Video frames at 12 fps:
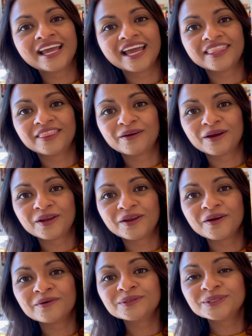and there are
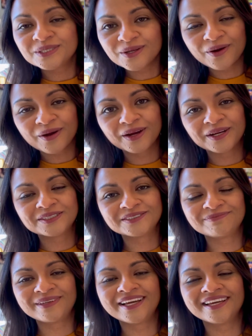no stars
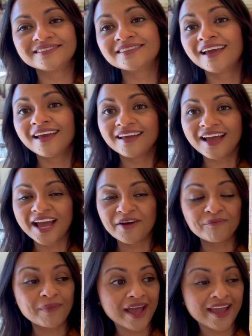because
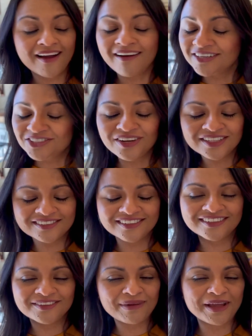my art
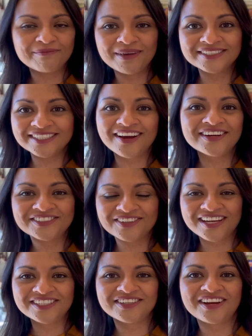director, my amazing art
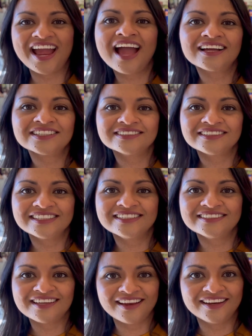director, actually
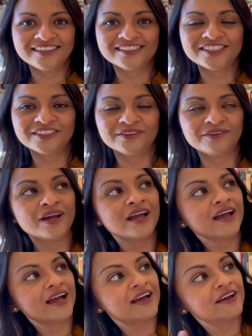decided to
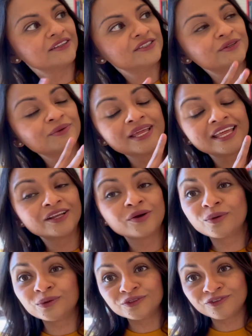do it in
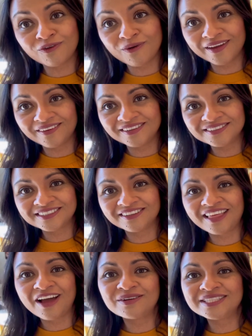gold foil. So
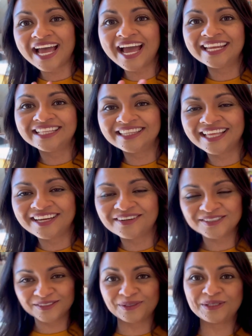that was added later.
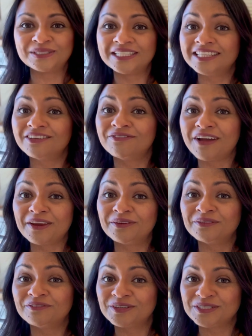So when you see the
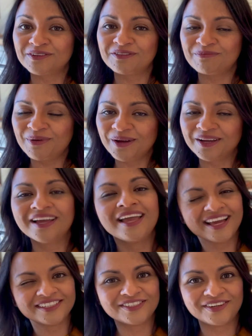final version of the book,
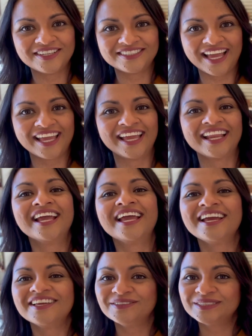I'll show you in a second,
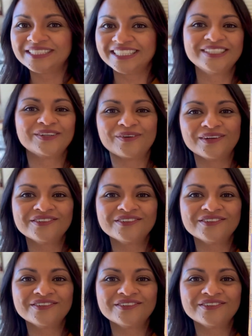you'll see the gold